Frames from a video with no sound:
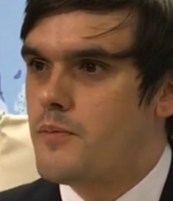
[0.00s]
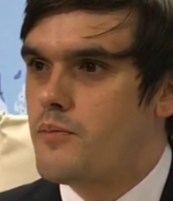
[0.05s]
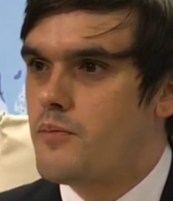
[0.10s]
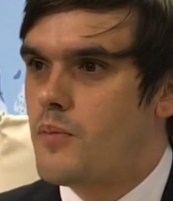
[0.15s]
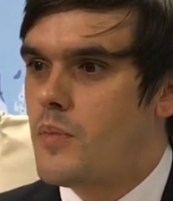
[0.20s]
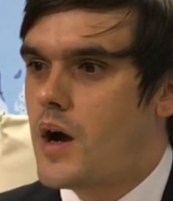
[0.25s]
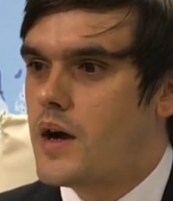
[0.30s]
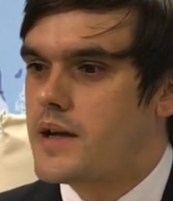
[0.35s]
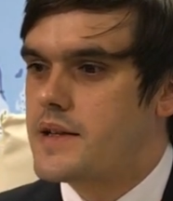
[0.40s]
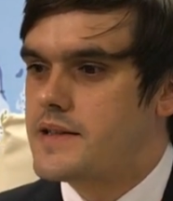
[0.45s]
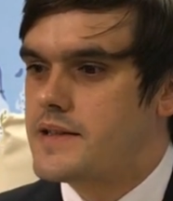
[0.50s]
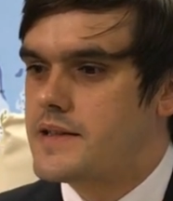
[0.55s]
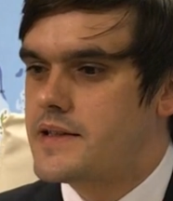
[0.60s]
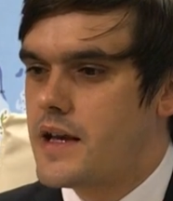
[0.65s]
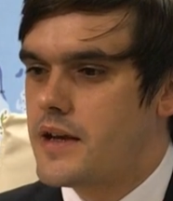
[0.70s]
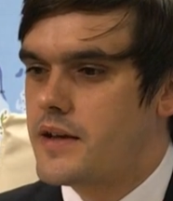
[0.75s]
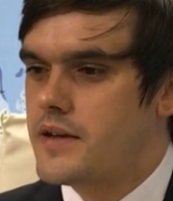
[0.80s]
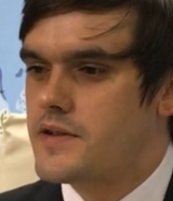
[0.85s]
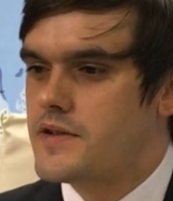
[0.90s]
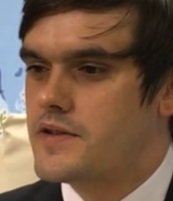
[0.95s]
My
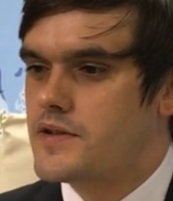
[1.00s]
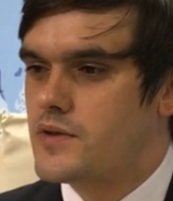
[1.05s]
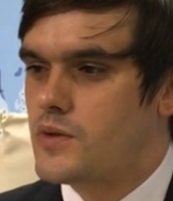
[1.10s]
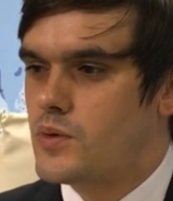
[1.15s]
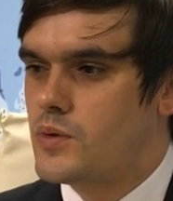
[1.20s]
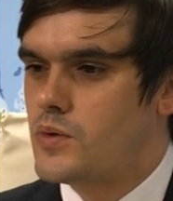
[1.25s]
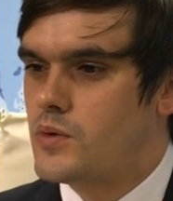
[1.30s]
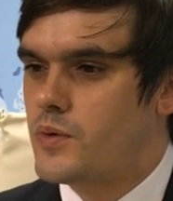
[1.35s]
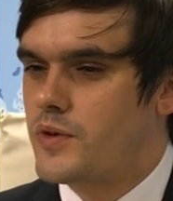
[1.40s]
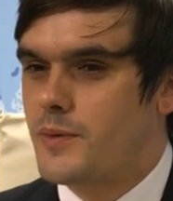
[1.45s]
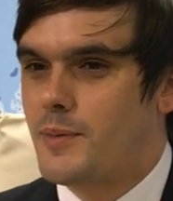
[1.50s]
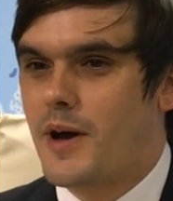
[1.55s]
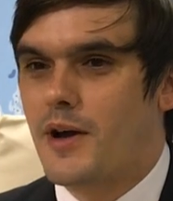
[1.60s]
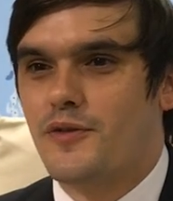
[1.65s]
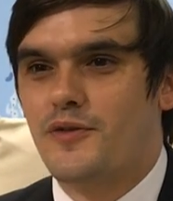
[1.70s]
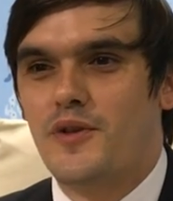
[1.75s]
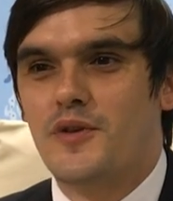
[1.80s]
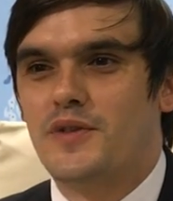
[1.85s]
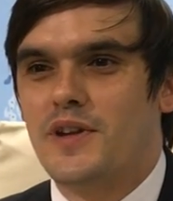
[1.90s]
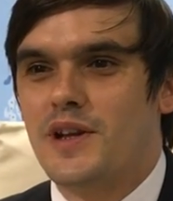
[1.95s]
second school was
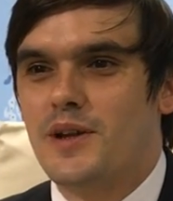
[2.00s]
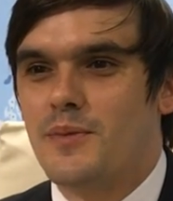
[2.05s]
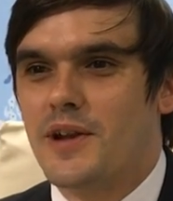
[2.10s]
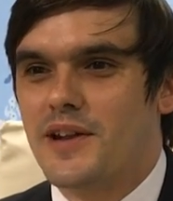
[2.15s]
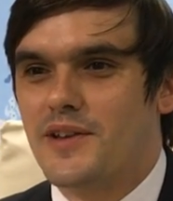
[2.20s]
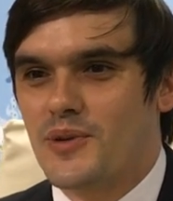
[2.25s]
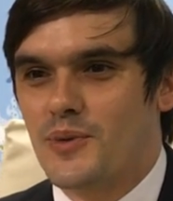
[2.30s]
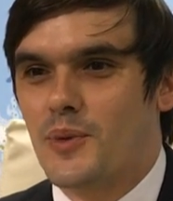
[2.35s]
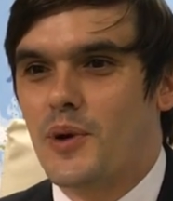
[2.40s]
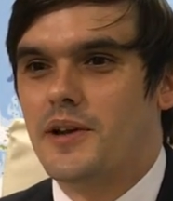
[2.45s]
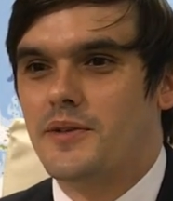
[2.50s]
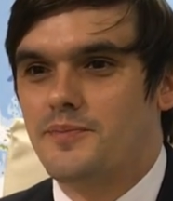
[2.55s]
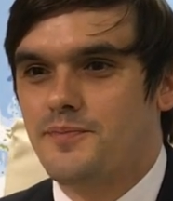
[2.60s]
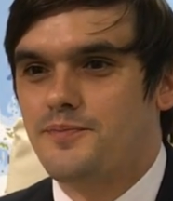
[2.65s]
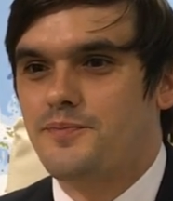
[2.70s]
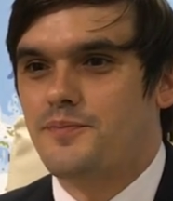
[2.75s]
about 15 minutes away